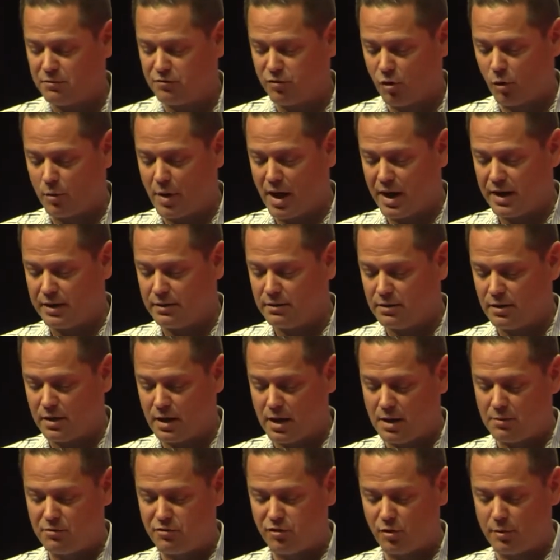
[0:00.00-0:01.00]
for
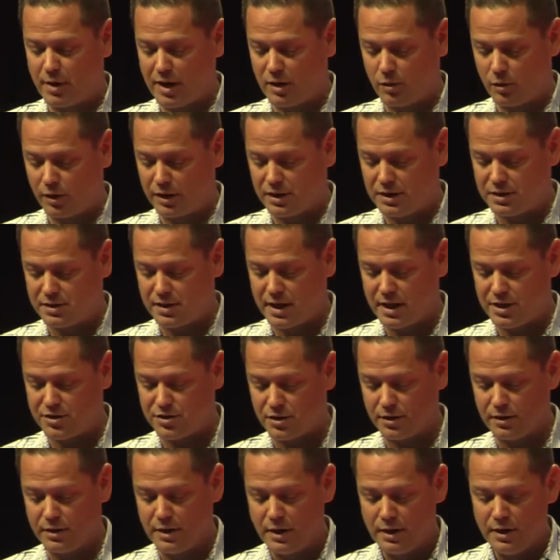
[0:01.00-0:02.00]
my
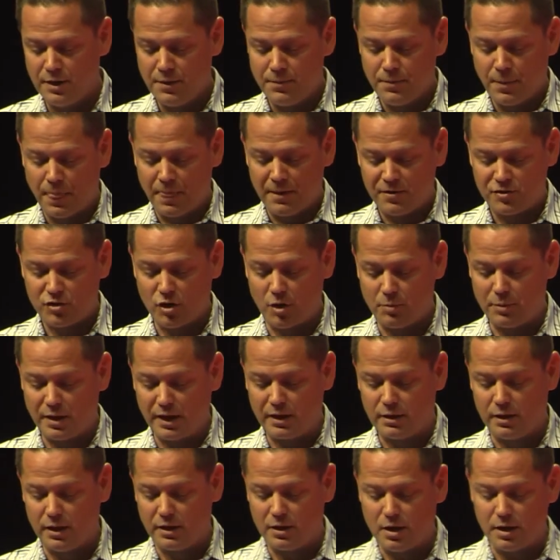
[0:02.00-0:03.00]
organization. So I'm
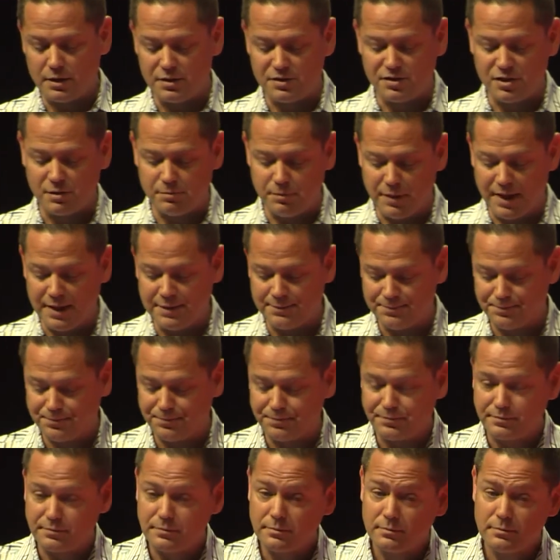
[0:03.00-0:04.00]
going to click on submit,
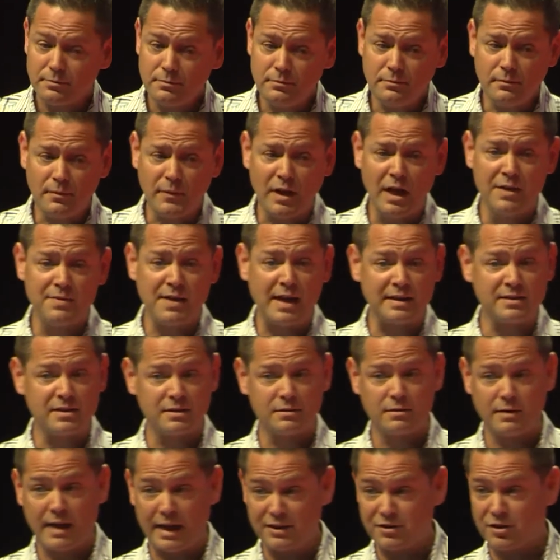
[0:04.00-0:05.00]
and
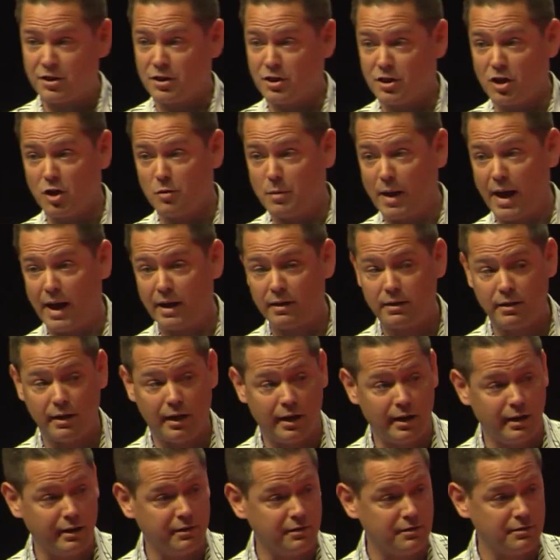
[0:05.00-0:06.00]
that's going to go back
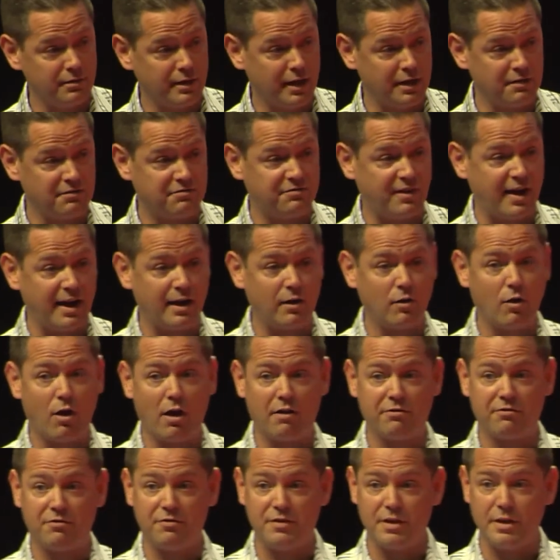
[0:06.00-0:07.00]
and fire
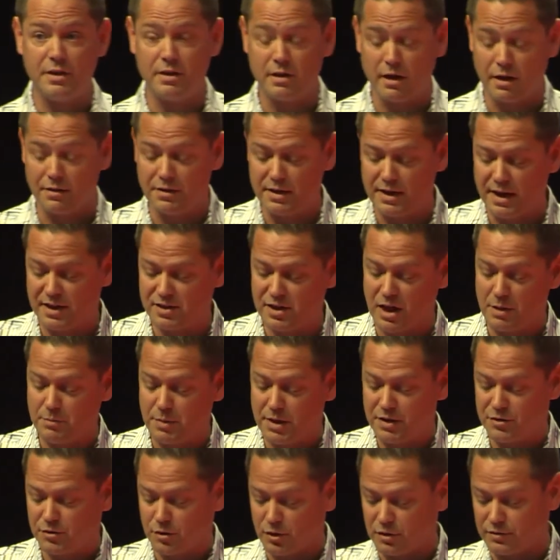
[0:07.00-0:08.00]
off the
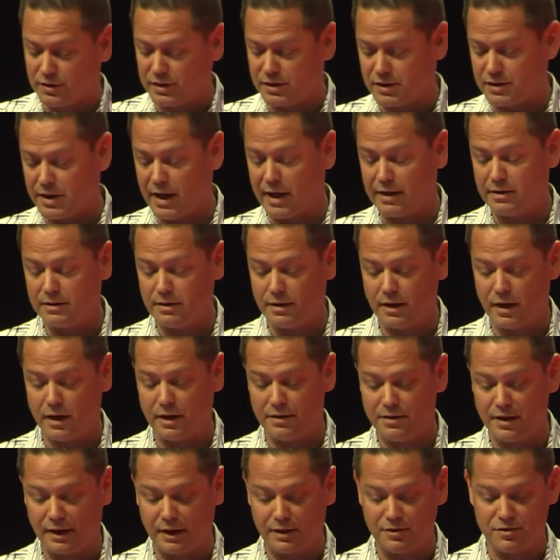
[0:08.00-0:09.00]
SAP service that
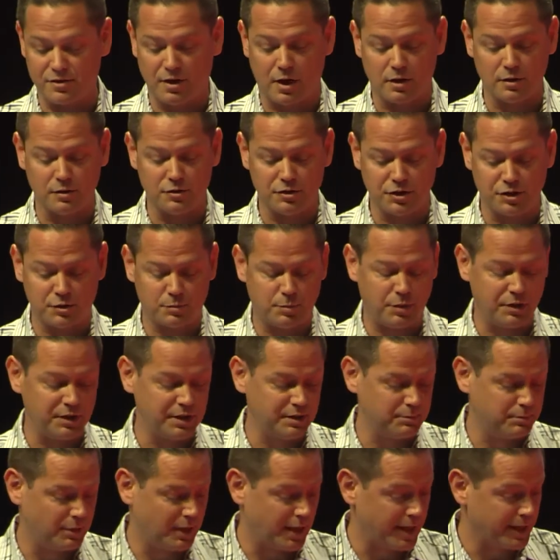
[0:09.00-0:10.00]
Gonçalo just put
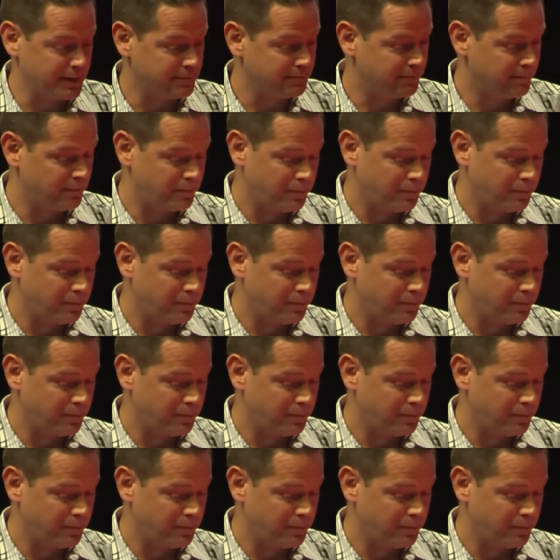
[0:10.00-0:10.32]
in play.